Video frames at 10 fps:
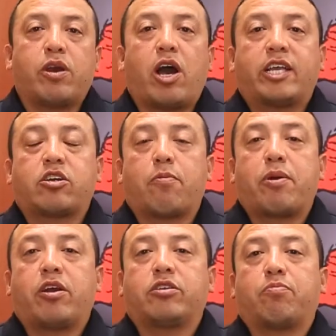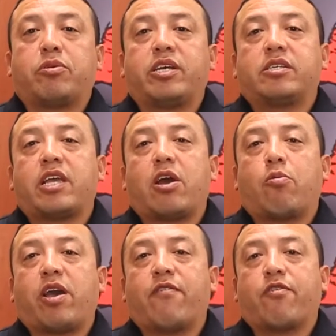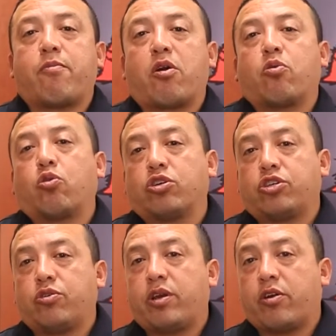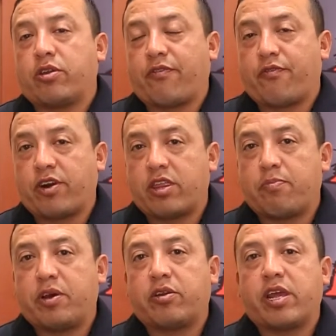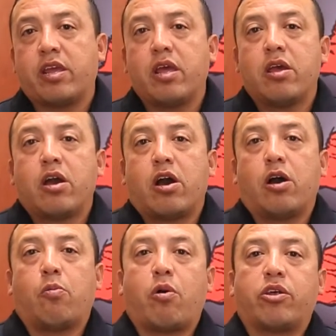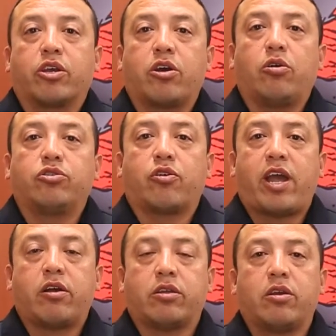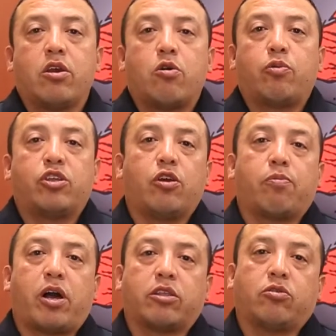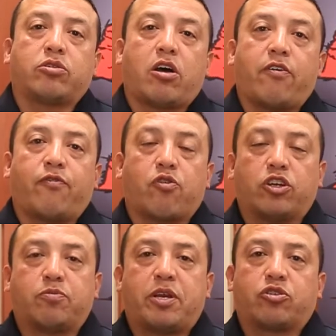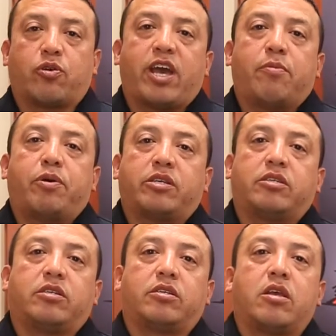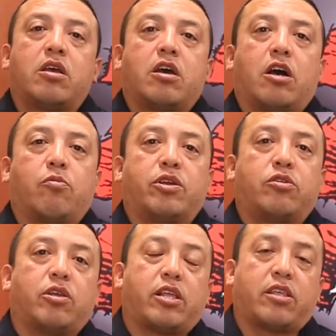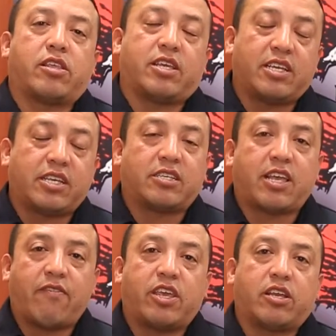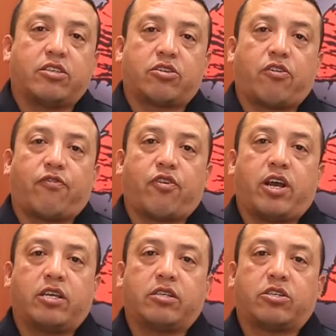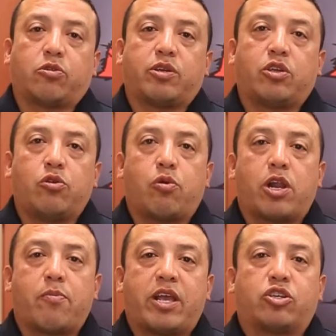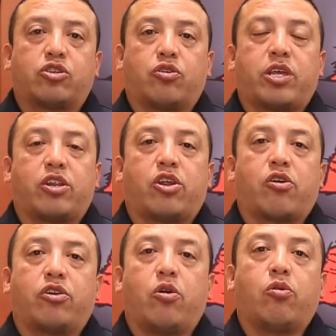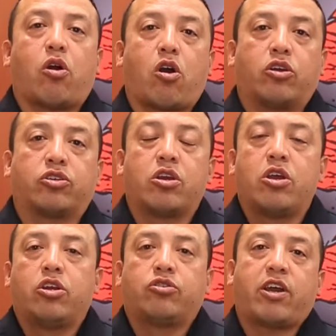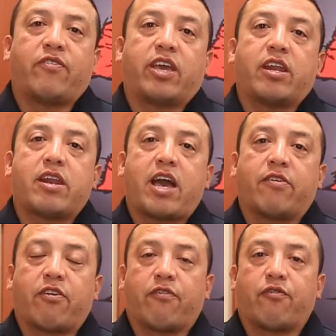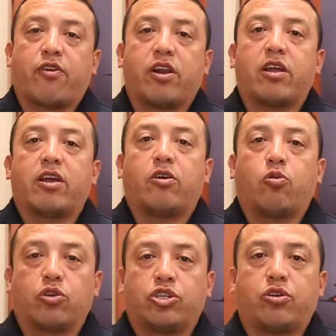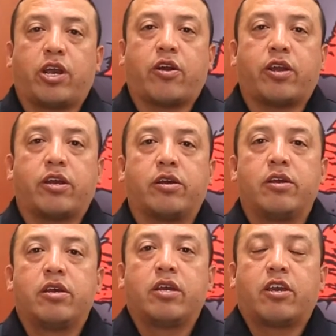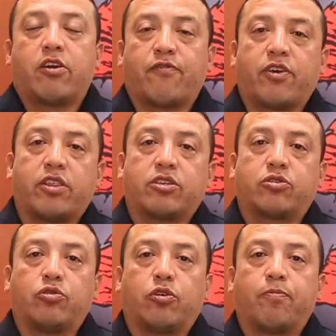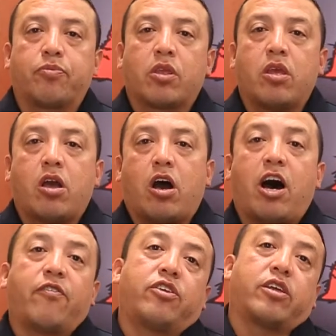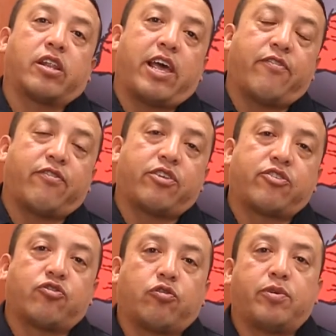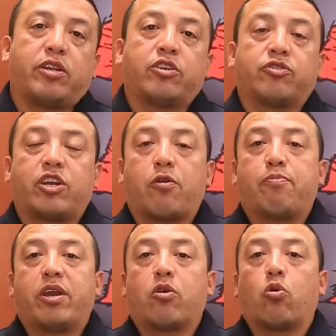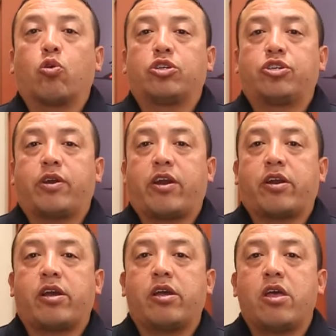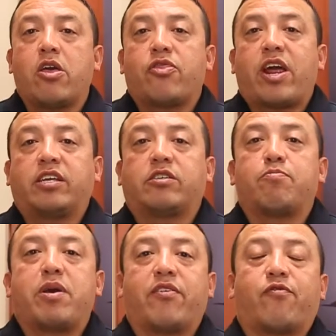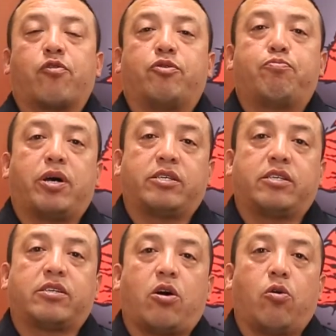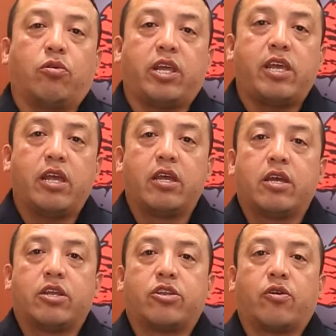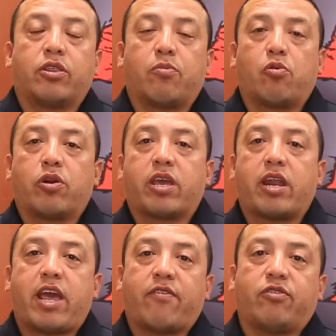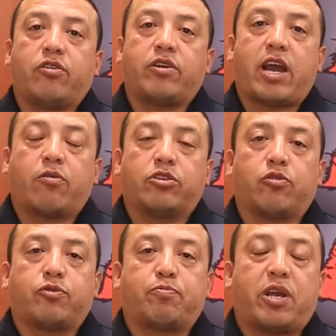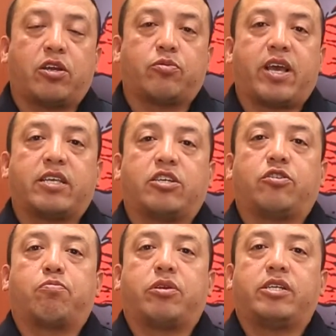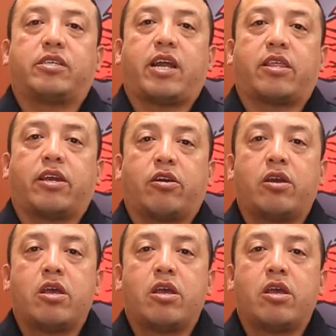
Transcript: We ask our parents to please stay away from our horseshoe here in the front of the building um, while the cones are out. We do block those off for our special ed buses, uh, we, that, that is a safety concern for us, and so we do want to make sure that there are no cars driving in and out of our front horseshoe area here in front of the school. Off to the left of the school building, you'll see our bigger horseshoe area. That is meant for buses only during the morning and afternoon hours. So parents, we ask that you please stay out of there.